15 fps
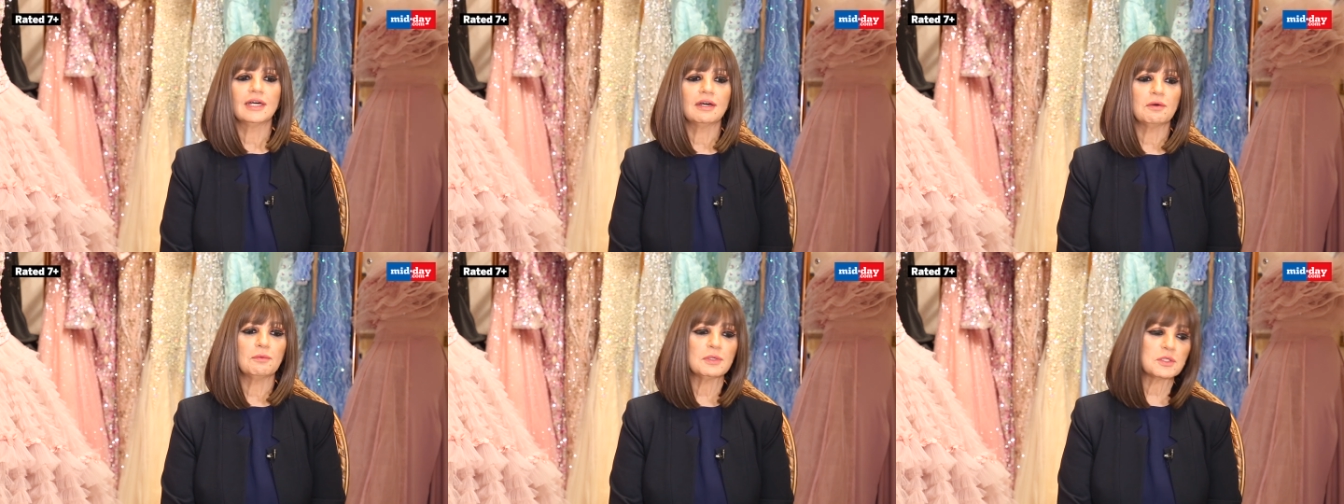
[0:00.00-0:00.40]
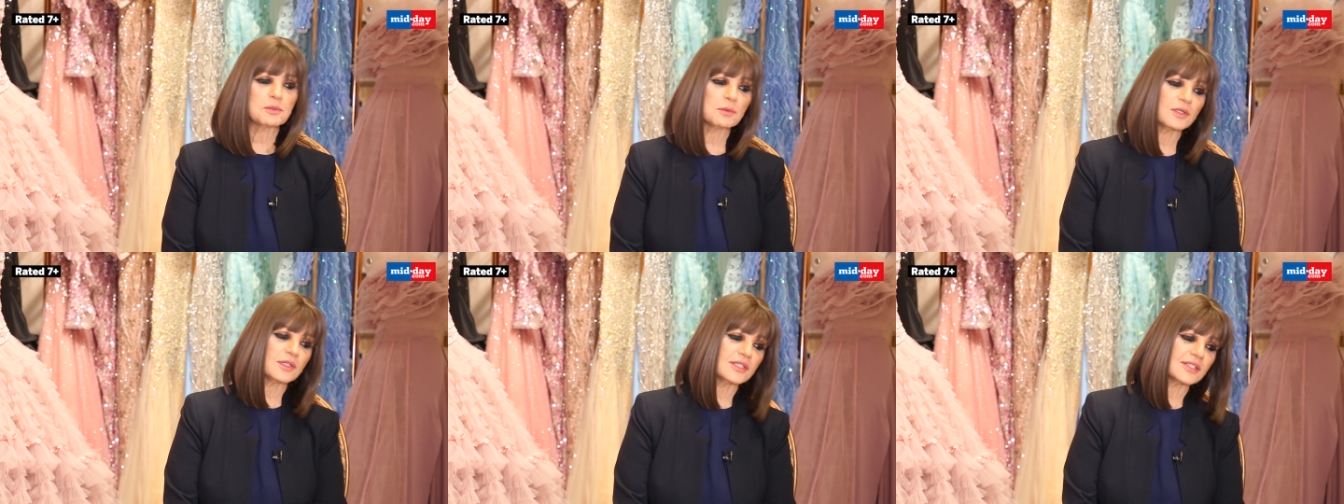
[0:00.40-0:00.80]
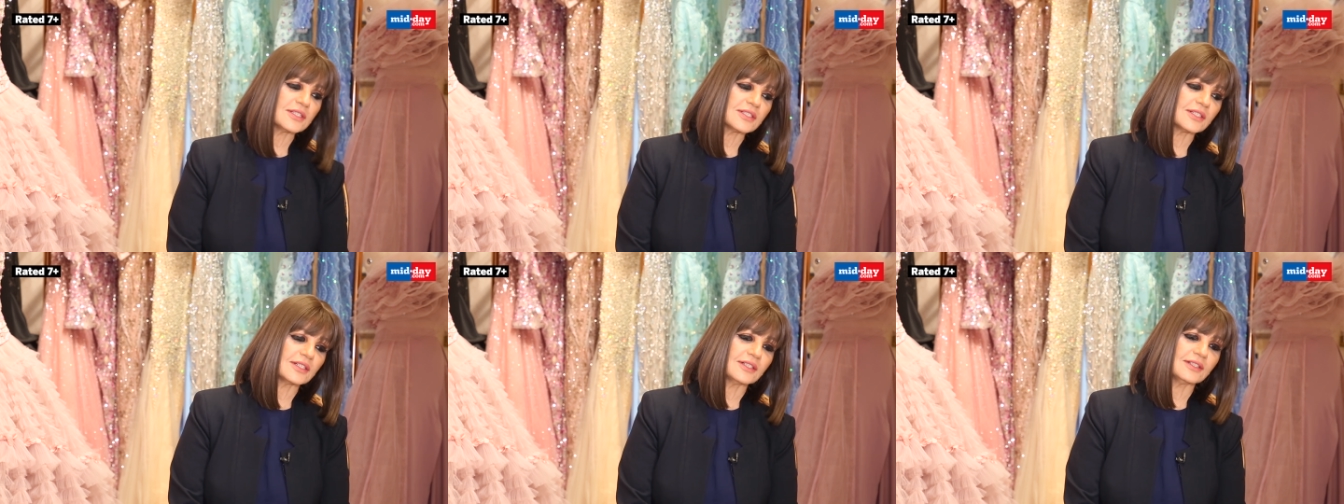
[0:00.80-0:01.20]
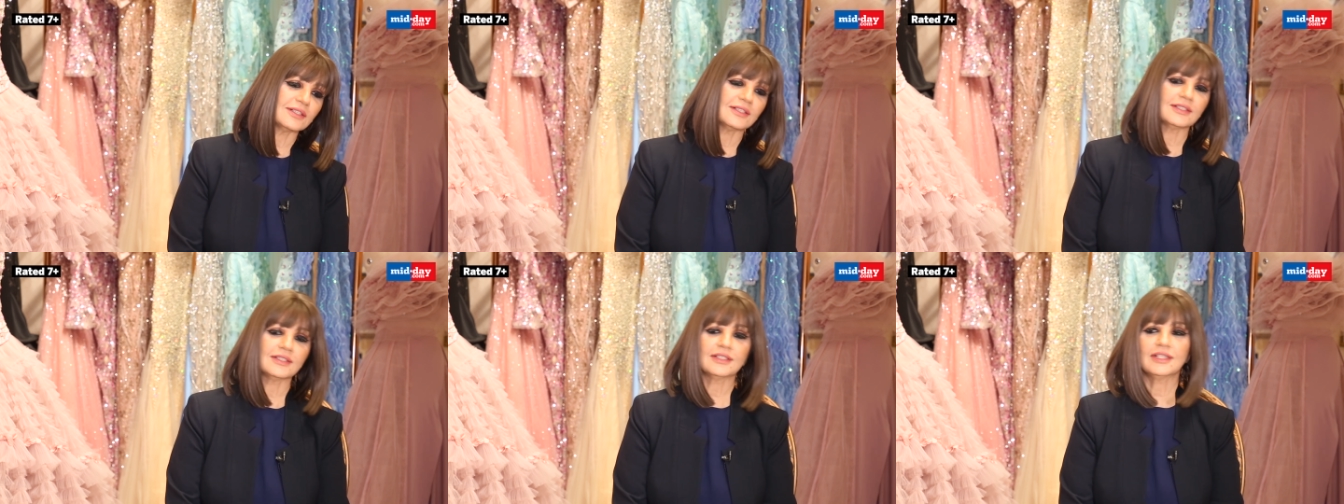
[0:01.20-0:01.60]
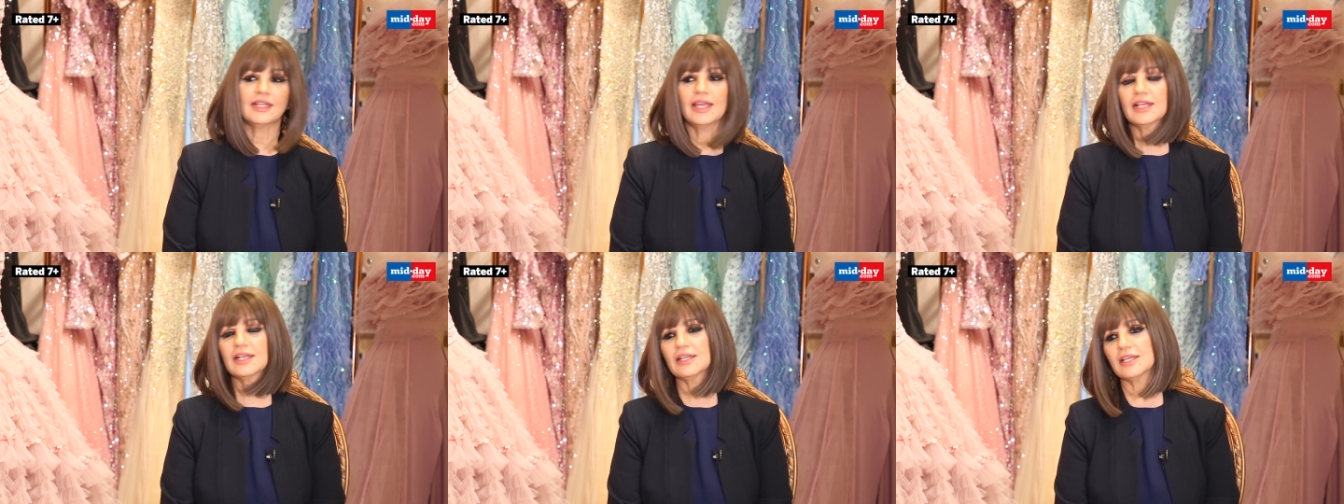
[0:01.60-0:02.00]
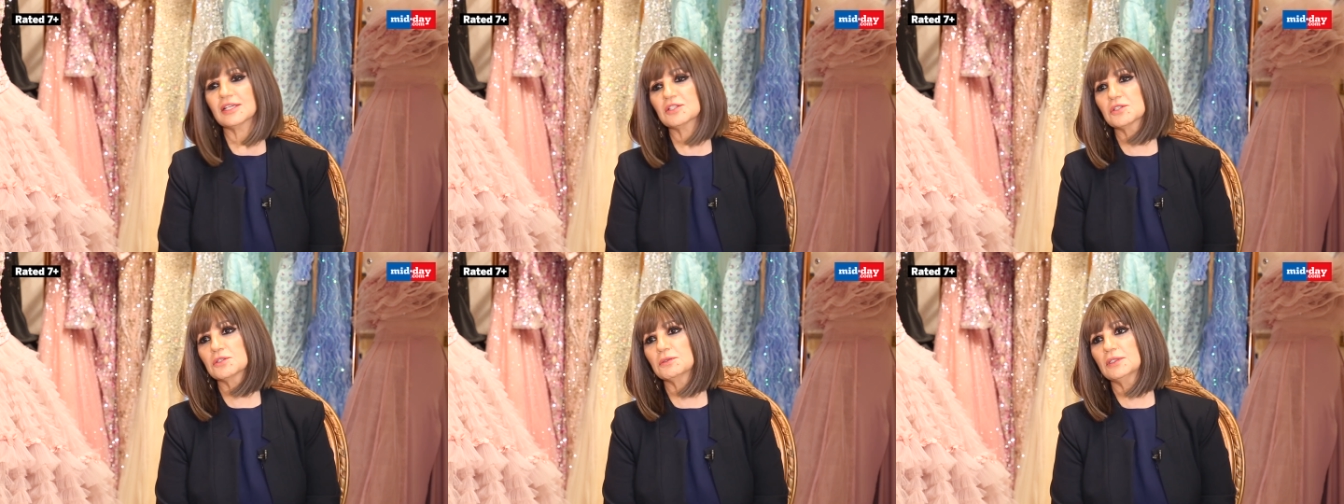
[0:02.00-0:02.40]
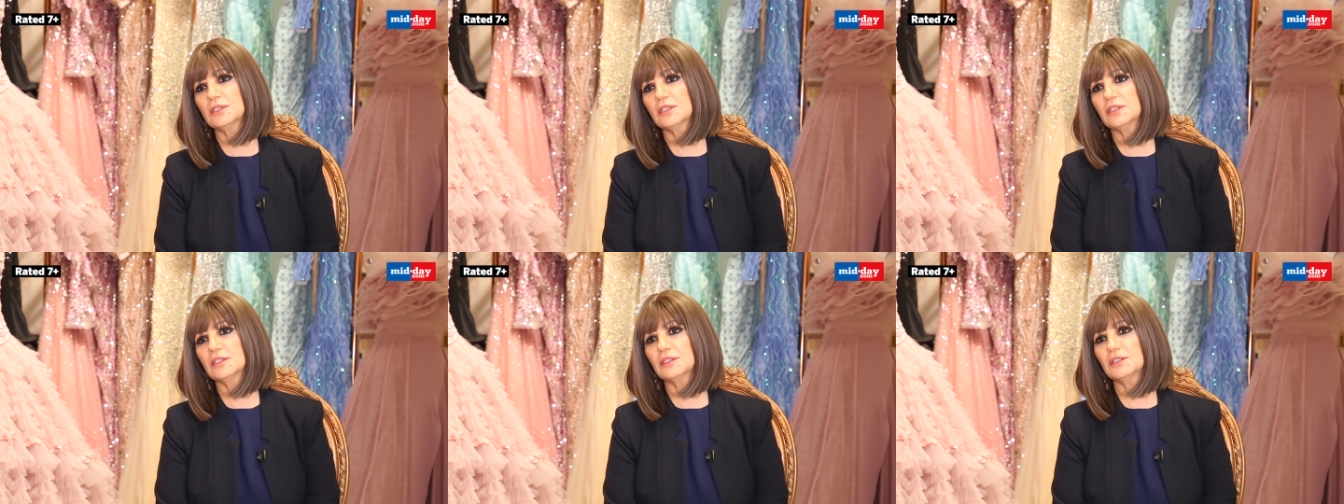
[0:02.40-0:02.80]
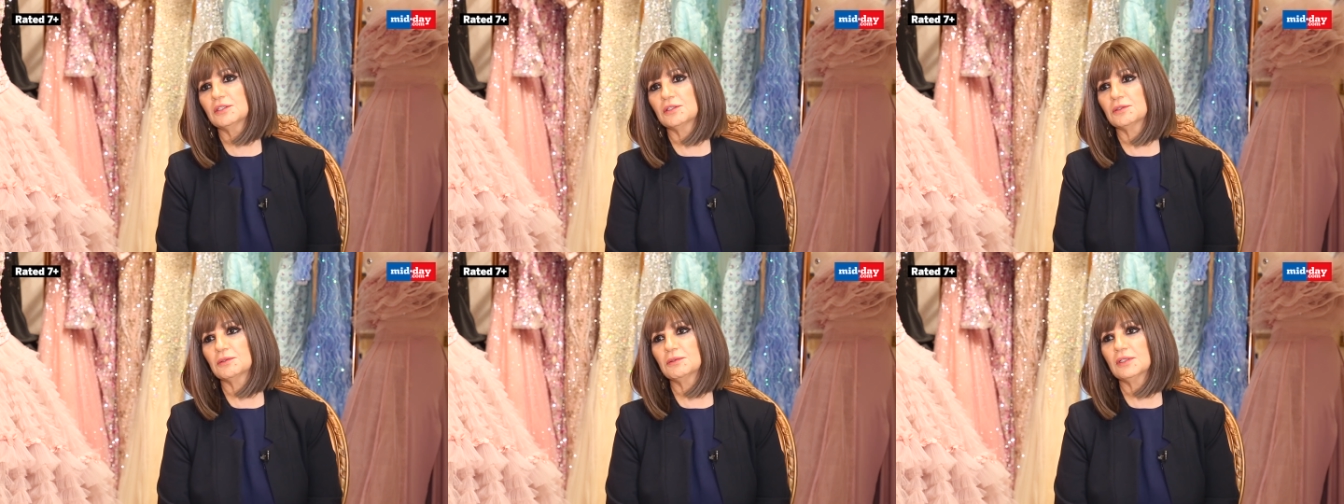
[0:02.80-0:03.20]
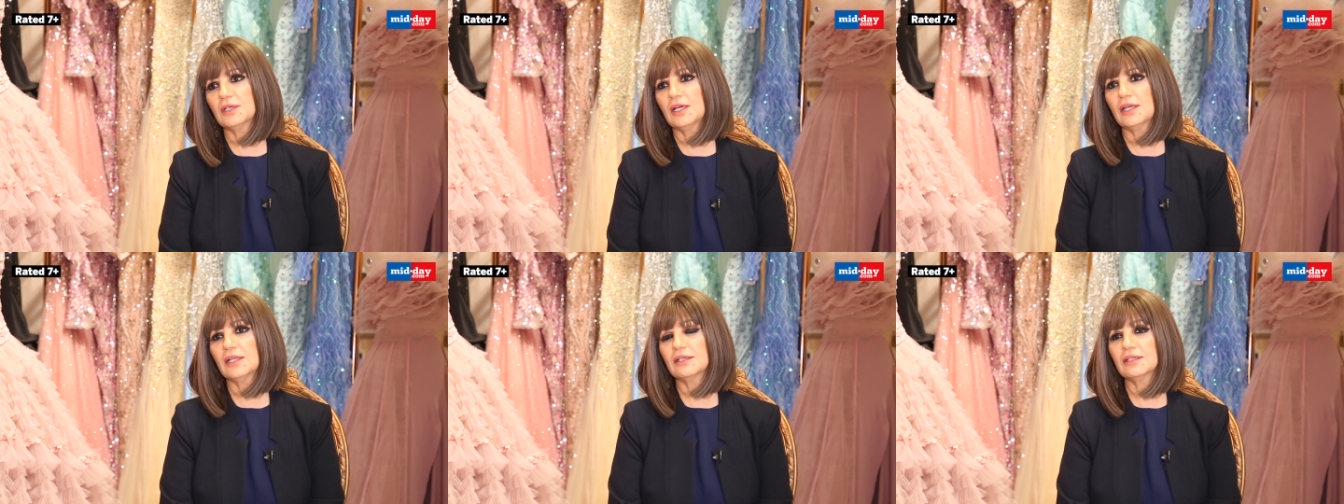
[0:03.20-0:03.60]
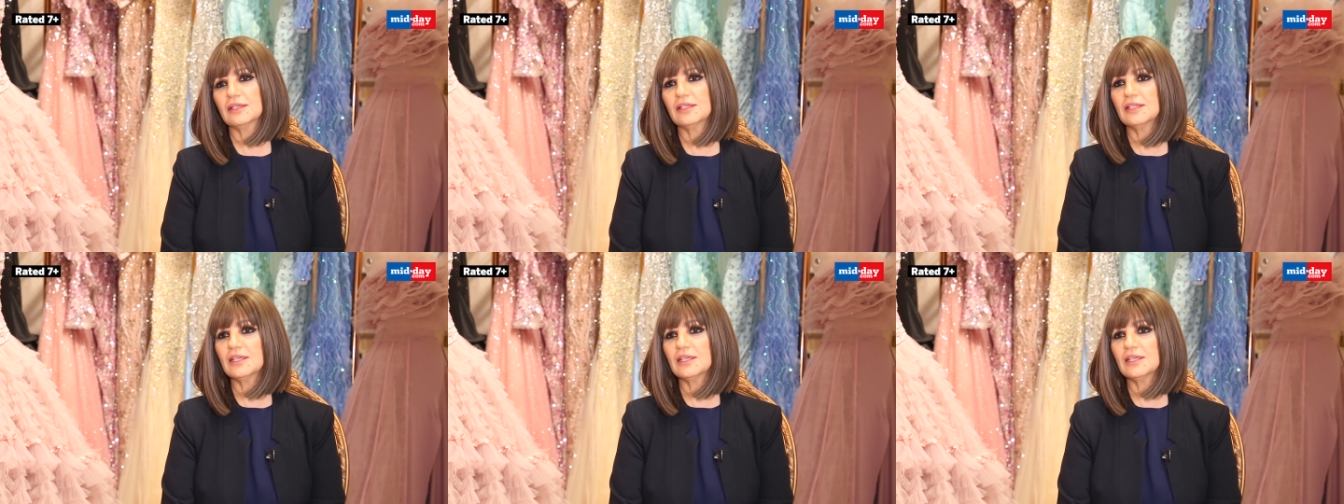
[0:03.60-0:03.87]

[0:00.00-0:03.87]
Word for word: uh, which was uh, lying next to her you know and